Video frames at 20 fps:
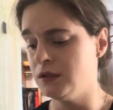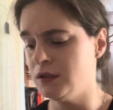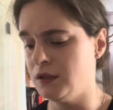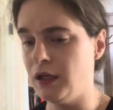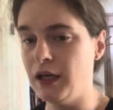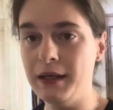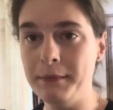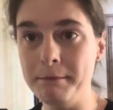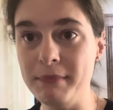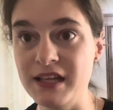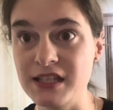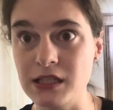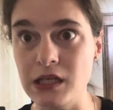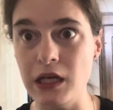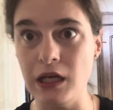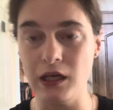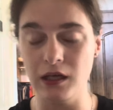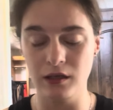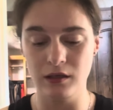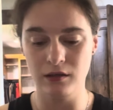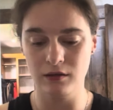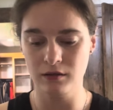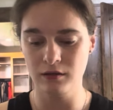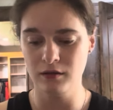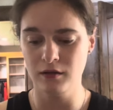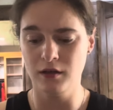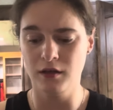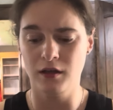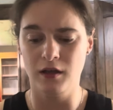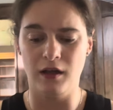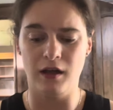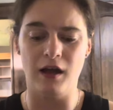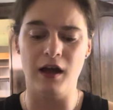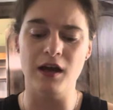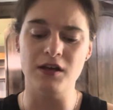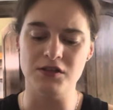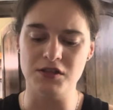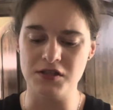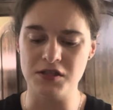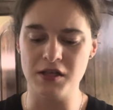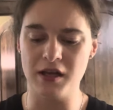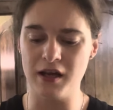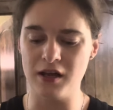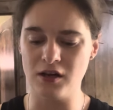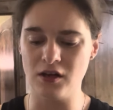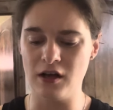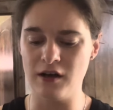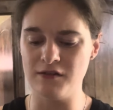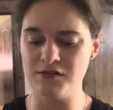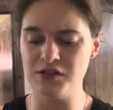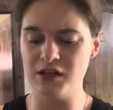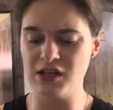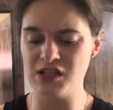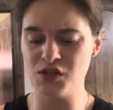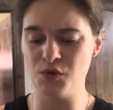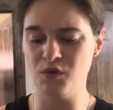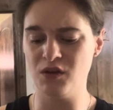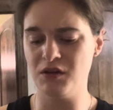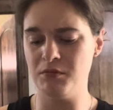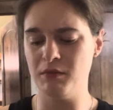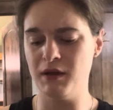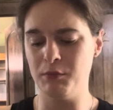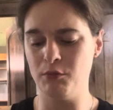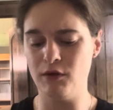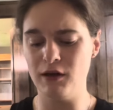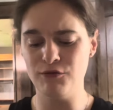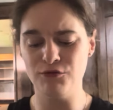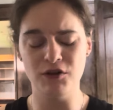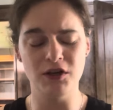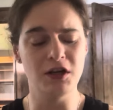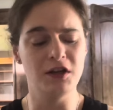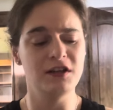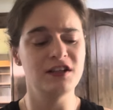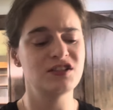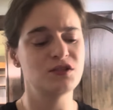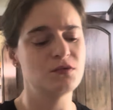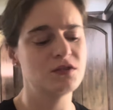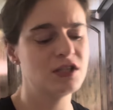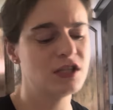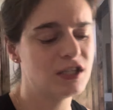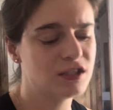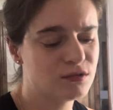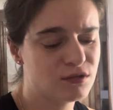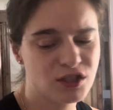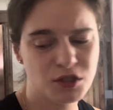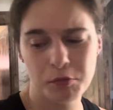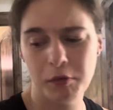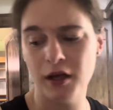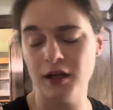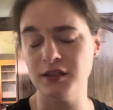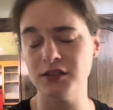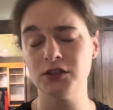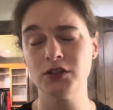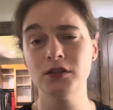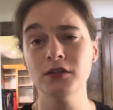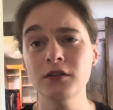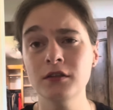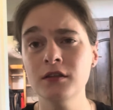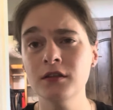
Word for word: I'm busy. I just had a conversation with my boyfriend and this was his response.